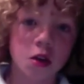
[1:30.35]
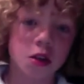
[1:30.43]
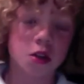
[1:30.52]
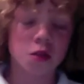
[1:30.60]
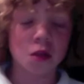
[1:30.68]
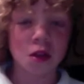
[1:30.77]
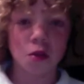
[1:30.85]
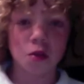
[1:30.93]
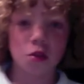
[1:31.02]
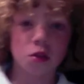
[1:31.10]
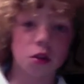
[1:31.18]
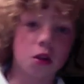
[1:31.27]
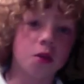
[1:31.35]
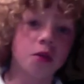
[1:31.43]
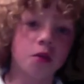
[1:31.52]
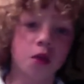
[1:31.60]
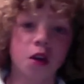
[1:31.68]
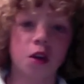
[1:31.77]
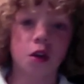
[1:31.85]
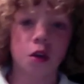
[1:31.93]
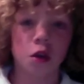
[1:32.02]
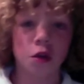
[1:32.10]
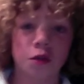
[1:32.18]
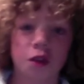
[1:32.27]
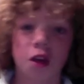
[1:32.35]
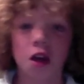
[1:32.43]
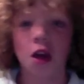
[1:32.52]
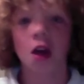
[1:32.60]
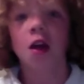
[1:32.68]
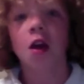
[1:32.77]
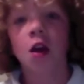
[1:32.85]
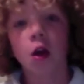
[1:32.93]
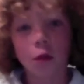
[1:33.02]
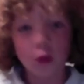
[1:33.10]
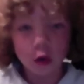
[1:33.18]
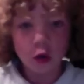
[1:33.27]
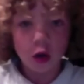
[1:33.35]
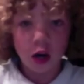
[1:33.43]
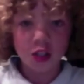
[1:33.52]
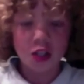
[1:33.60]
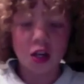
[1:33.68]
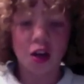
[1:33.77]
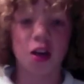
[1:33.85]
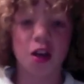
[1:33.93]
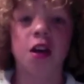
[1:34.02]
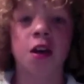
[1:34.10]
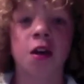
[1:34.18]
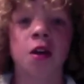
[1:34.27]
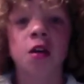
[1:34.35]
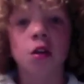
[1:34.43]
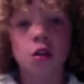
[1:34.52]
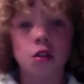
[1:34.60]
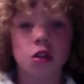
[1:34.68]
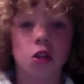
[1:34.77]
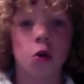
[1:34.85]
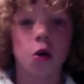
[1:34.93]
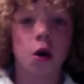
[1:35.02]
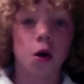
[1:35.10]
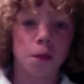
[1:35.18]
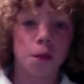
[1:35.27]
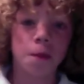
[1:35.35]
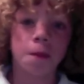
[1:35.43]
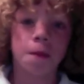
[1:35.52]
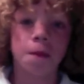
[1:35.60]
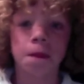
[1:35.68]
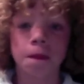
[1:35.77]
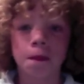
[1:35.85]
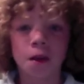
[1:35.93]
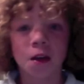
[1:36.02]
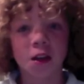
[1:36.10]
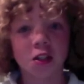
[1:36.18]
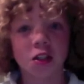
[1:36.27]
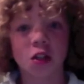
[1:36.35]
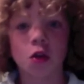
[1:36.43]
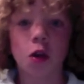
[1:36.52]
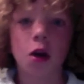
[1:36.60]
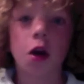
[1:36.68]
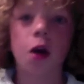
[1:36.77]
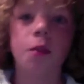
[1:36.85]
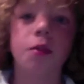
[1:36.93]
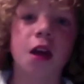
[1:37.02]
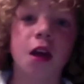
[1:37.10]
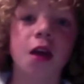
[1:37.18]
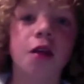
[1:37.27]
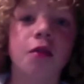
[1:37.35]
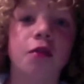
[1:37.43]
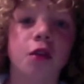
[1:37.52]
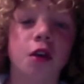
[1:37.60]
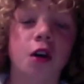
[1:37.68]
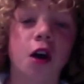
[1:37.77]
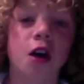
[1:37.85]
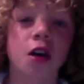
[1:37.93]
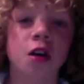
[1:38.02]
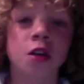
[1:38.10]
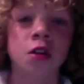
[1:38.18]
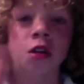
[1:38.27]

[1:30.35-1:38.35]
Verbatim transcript: It's meant it's going to be really good, hopefully. Hope you guys like it. So, um, yeah, just a quick update for you guys.